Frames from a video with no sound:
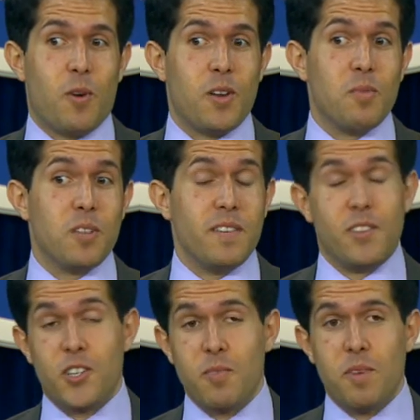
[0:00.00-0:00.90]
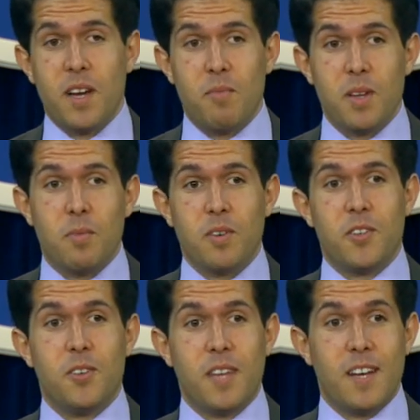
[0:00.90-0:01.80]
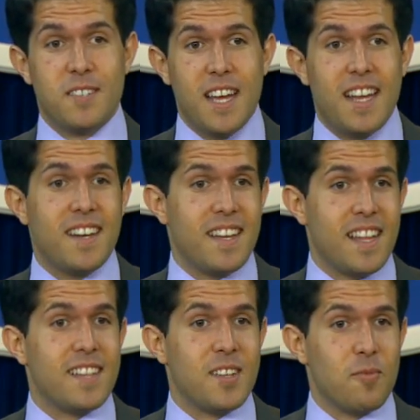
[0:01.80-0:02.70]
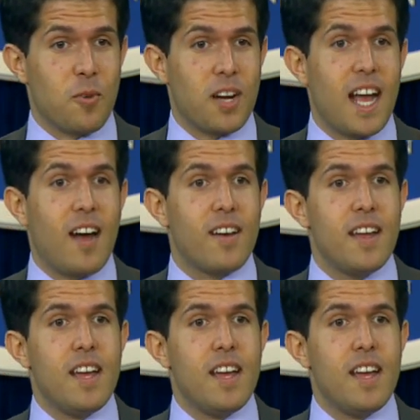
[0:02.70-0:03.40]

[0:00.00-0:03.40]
party believed that she'd be unbeatable in 2008, and that didn't work out.